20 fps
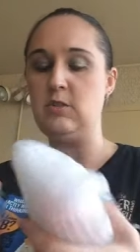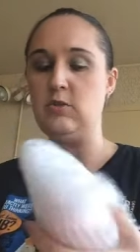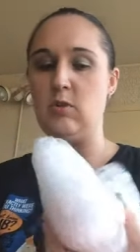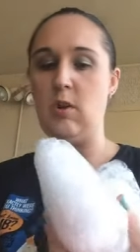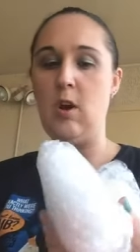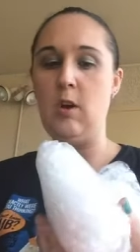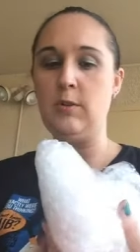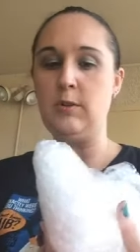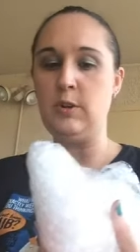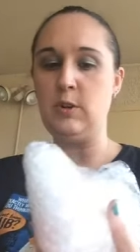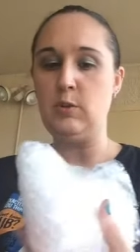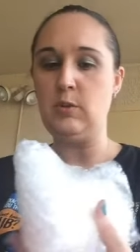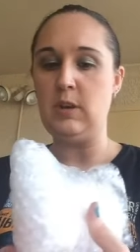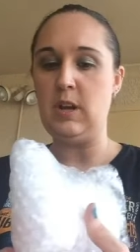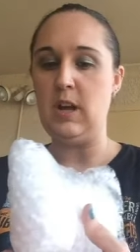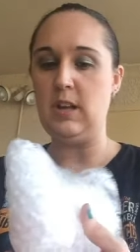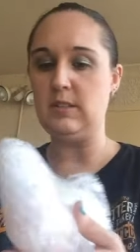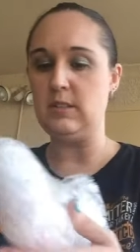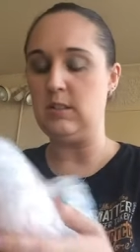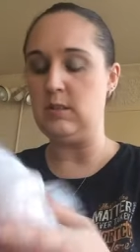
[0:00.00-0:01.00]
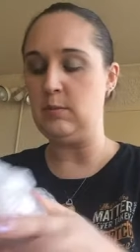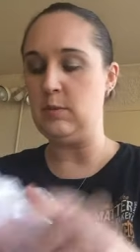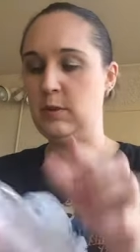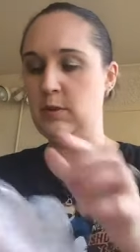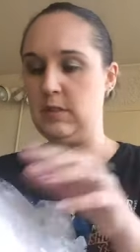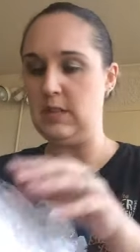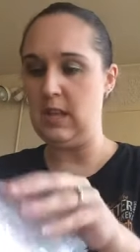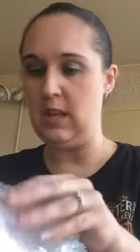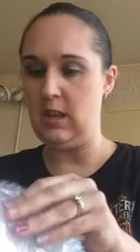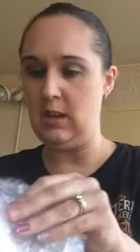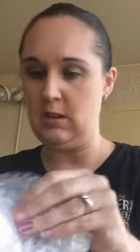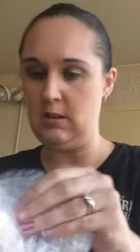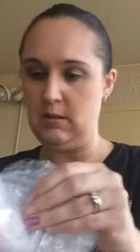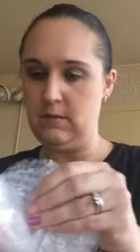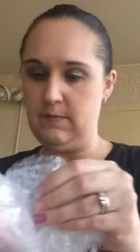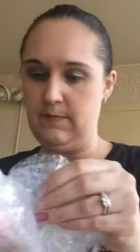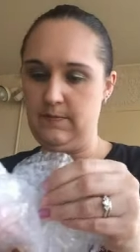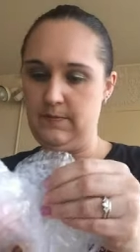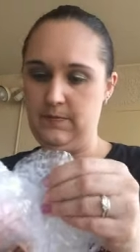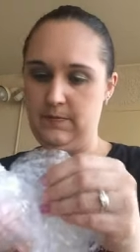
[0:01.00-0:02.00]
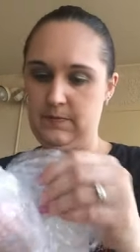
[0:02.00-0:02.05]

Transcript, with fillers: draw new customers in.